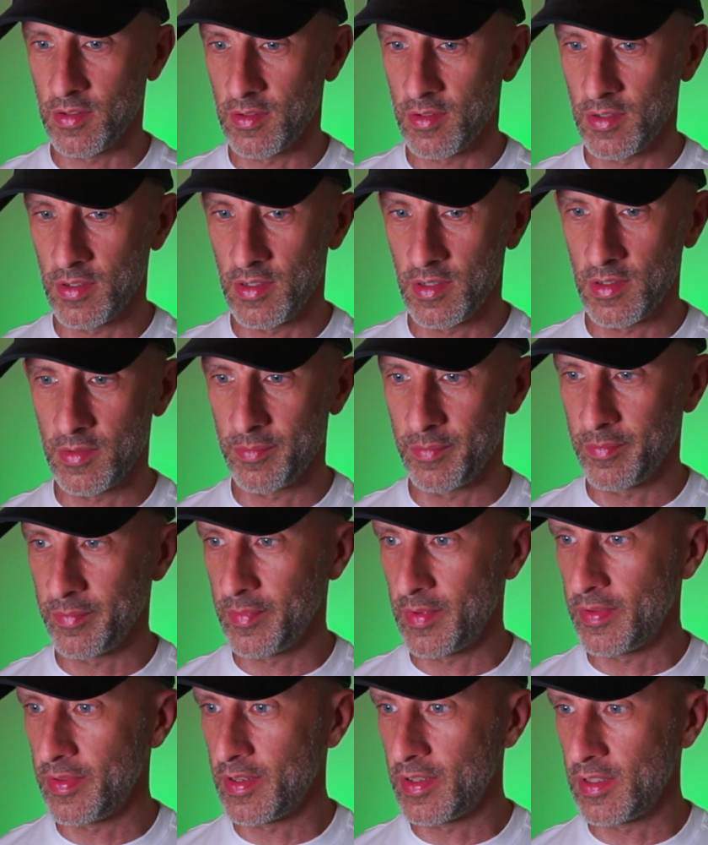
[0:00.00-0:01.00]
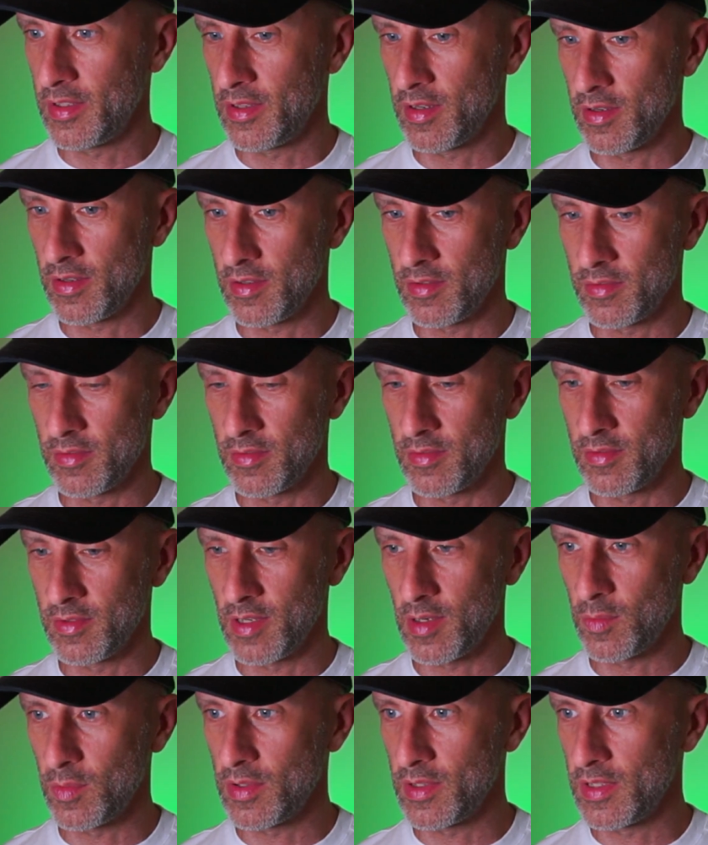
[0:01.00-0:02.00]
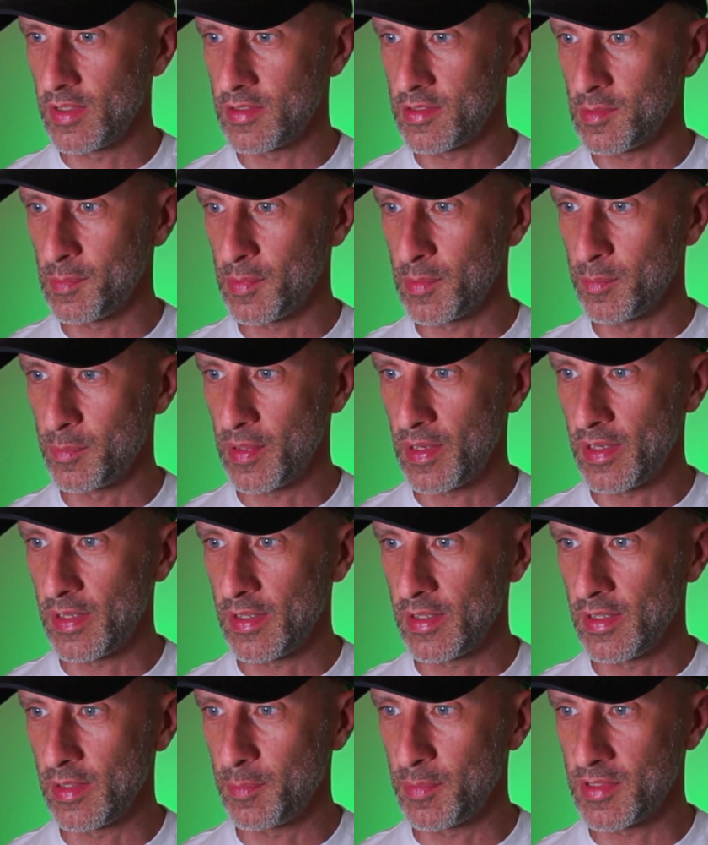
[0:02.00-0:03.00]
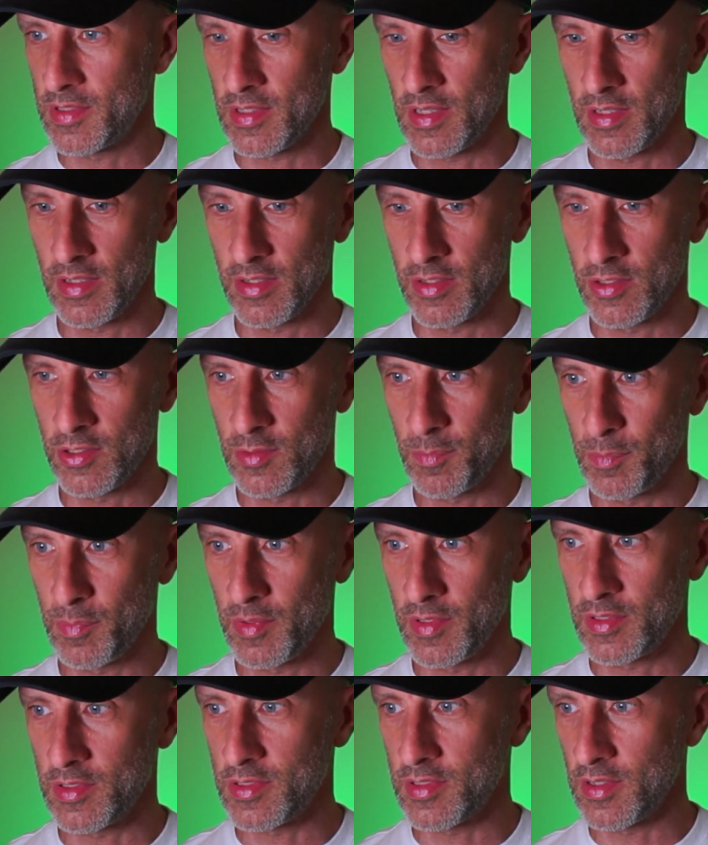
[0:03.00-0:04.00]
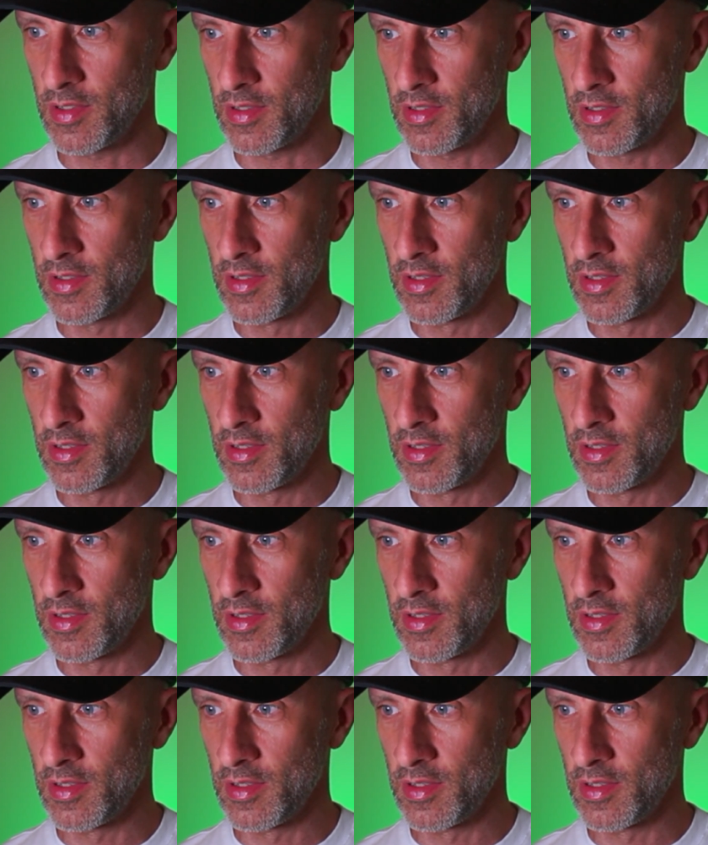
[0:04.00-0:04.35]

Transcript: and then no one needs to pay any percentage. But so